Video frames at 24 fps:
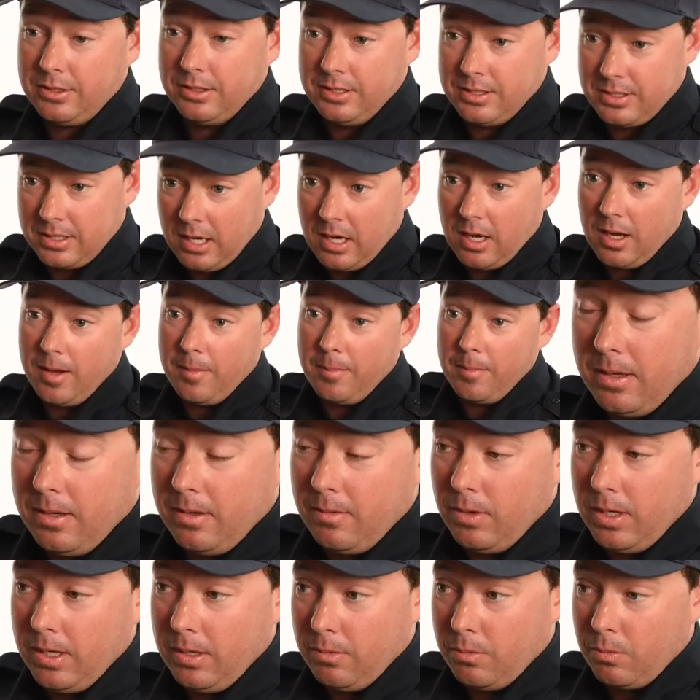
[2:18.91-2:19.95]
saw him.
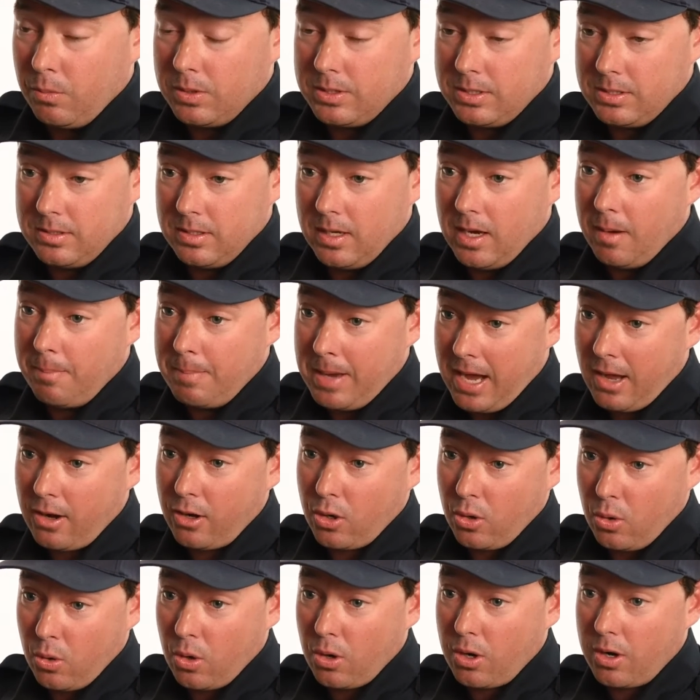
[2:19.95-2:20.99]
He was about a
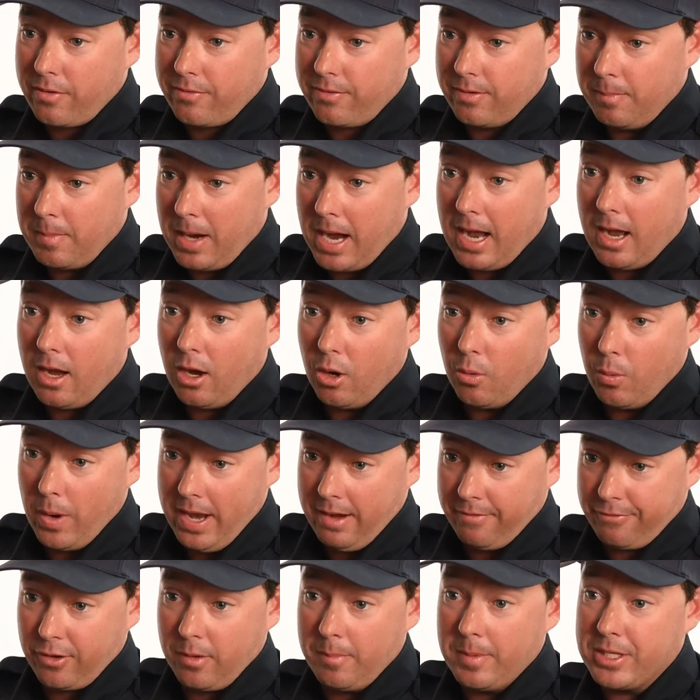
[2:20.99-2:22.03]
quarter of a mile away
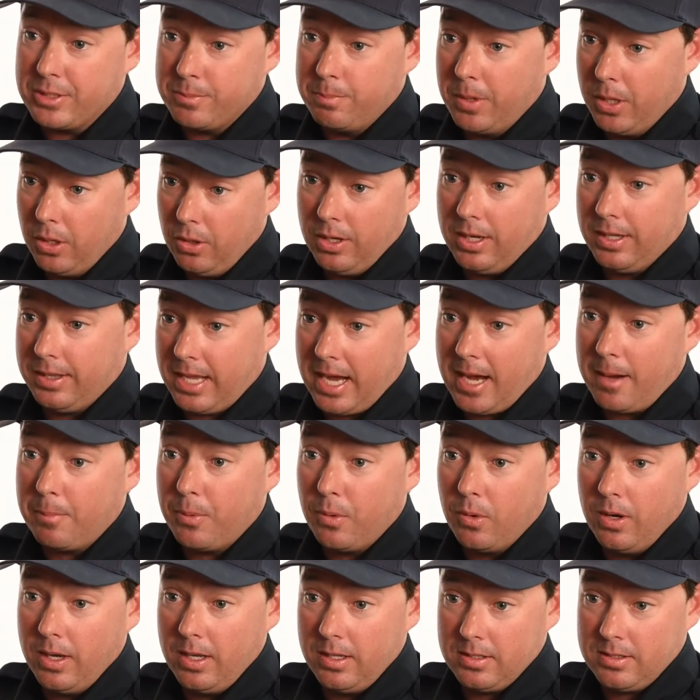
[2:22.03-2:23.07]
from his boat at that
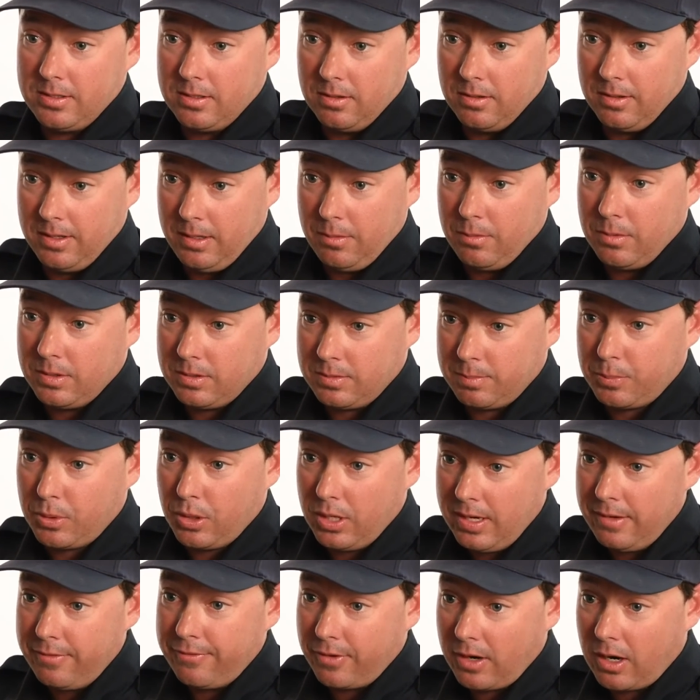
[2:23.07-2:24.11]
point, so he was
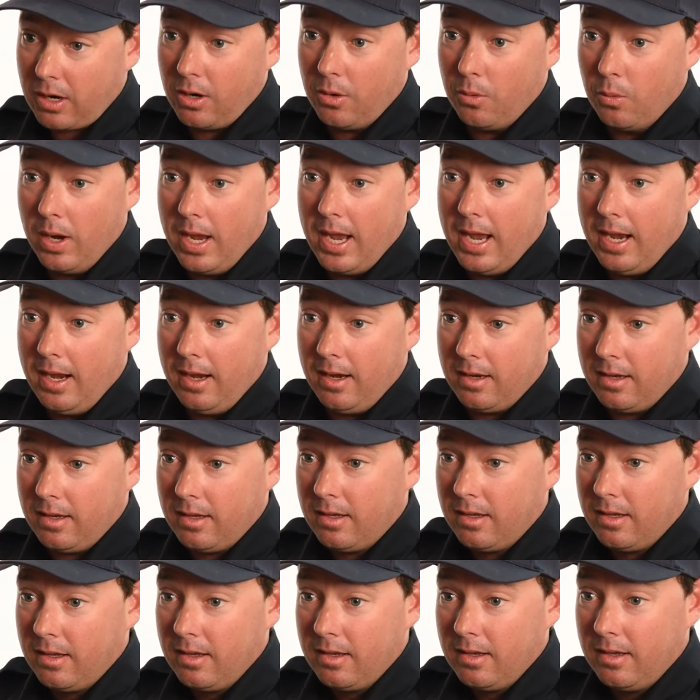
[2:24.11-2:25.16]
pretty far away.
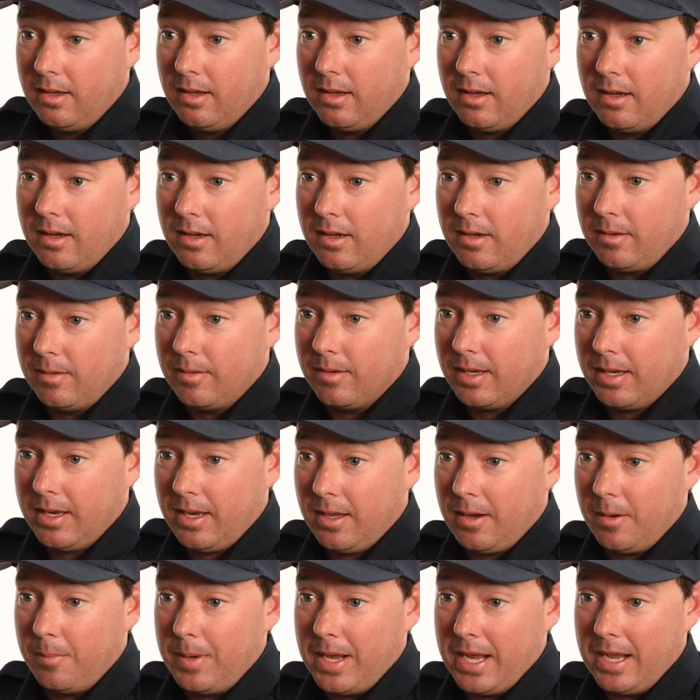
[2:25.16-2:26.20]
I
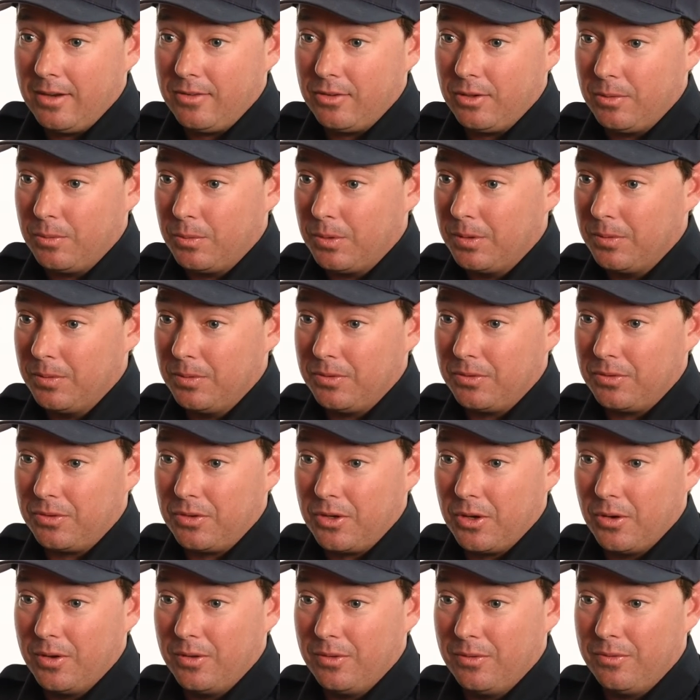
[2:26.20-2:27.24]
can't imagine what was
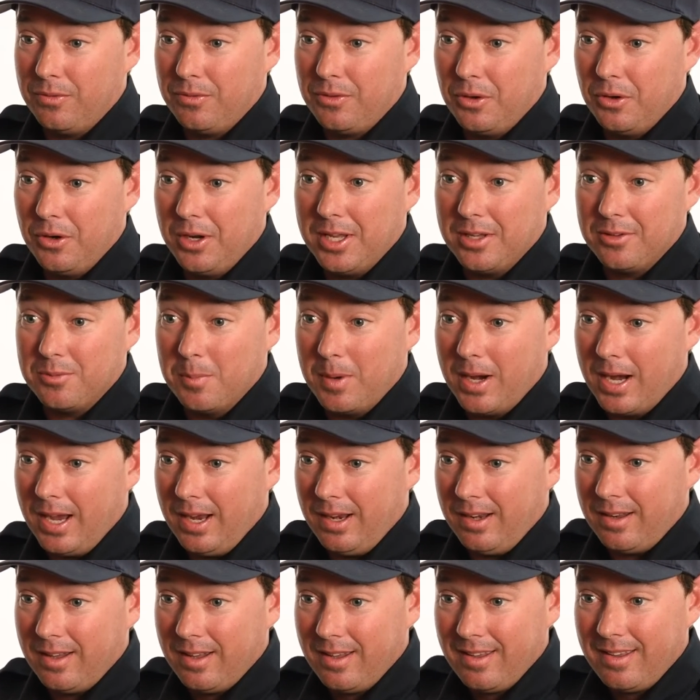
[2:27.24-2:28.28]
going through his
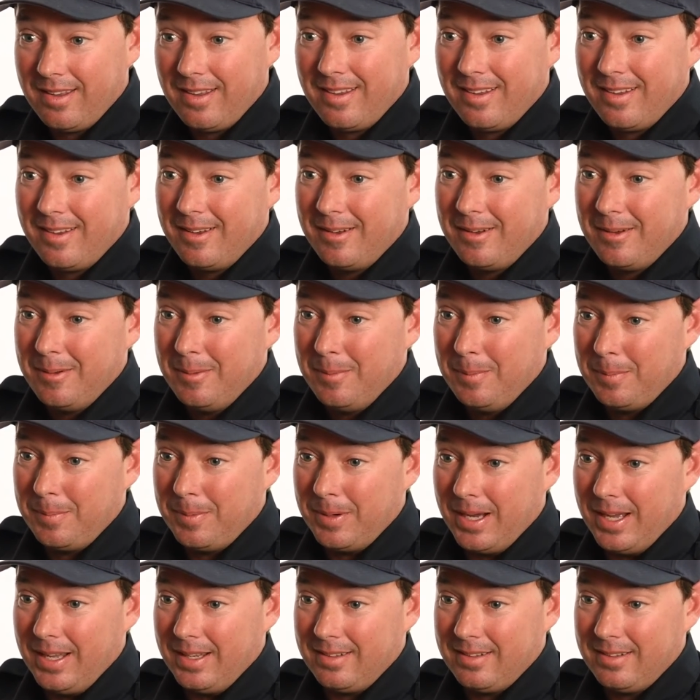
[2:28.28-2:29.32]
mind,
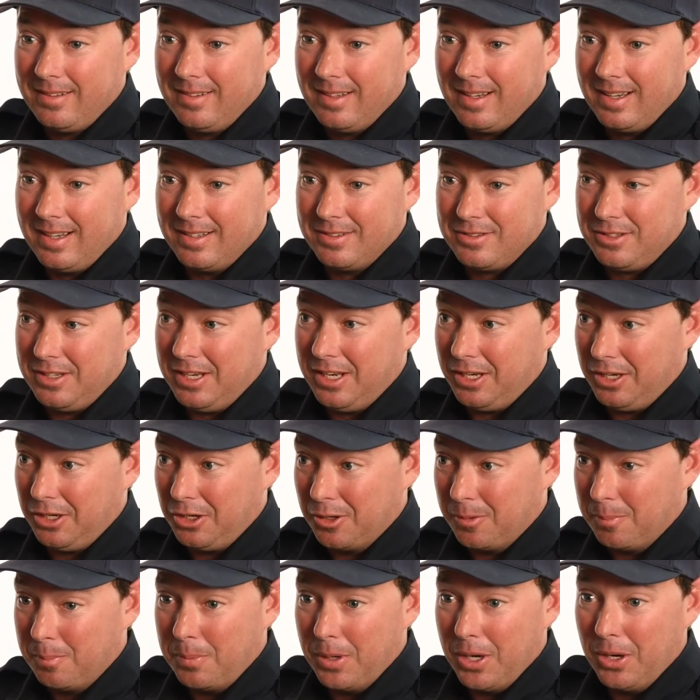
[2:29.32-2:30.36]
but seeing
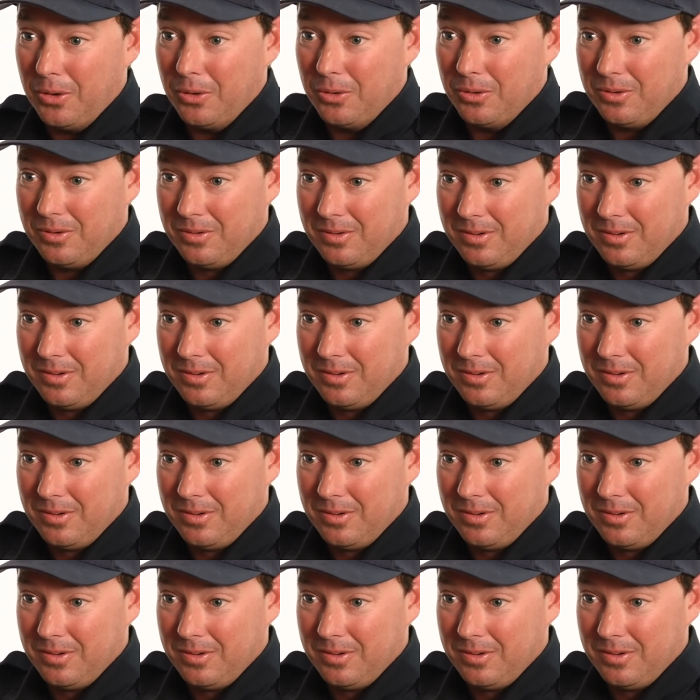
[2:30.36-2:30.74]
your boat